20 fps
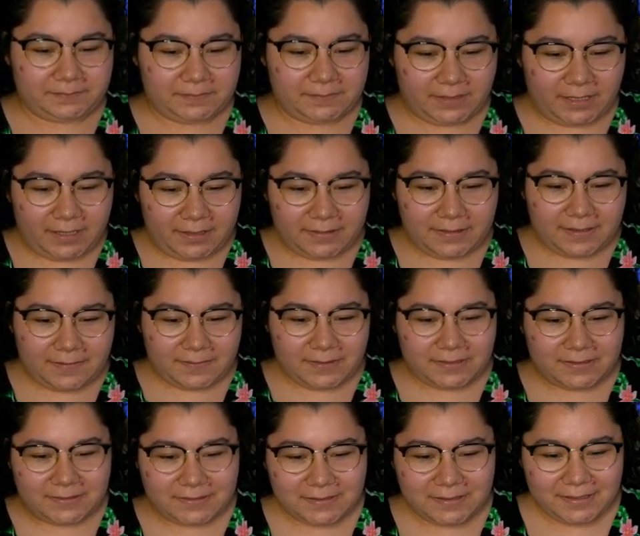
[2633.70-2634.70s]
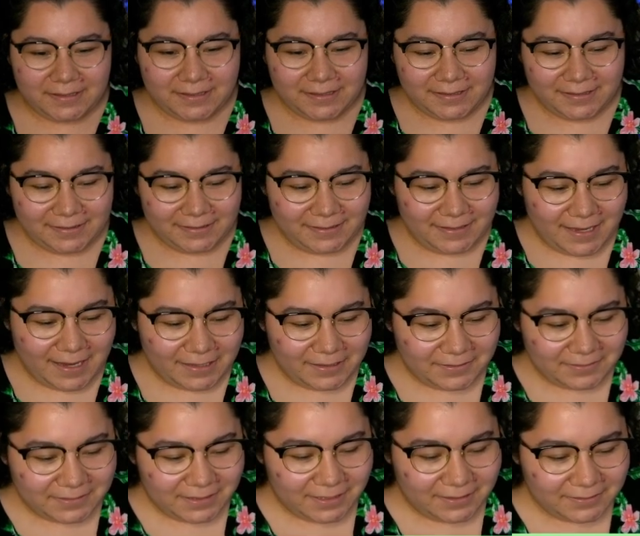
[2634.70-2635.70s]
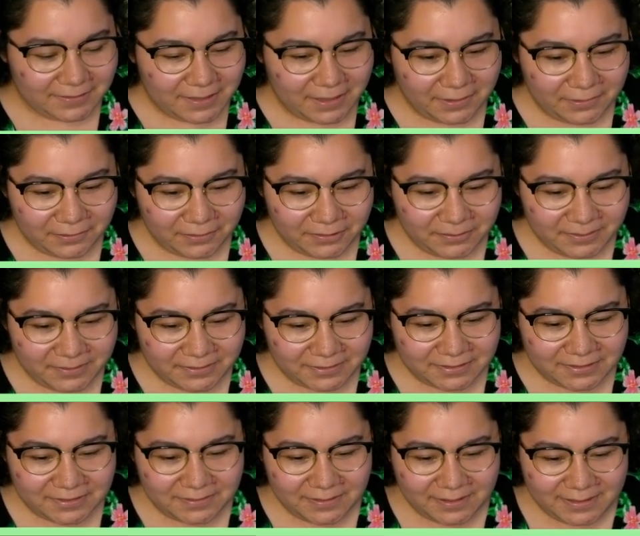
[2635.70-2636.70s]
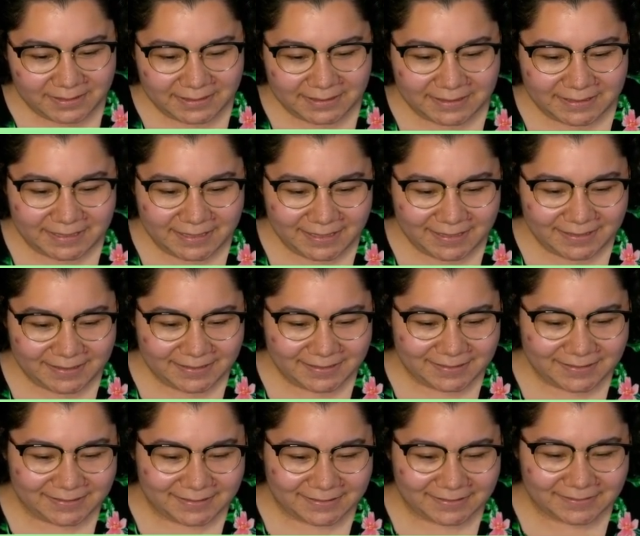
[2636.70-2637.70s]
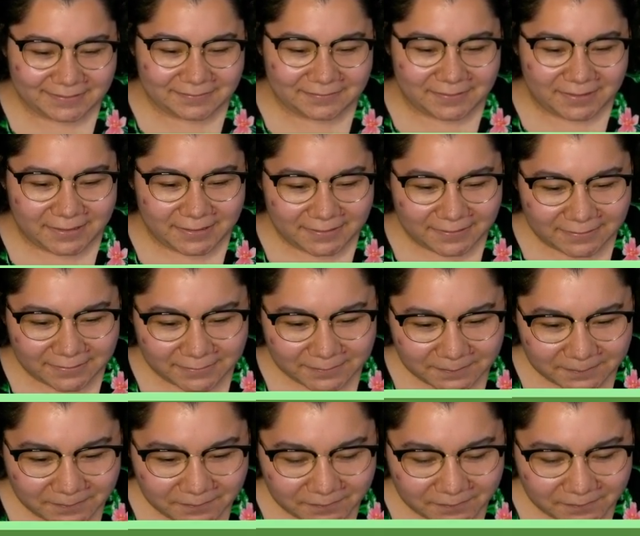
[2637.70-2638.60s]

And I love it. Yeah, there's, like, letter ornaments, too. I see it. Wait.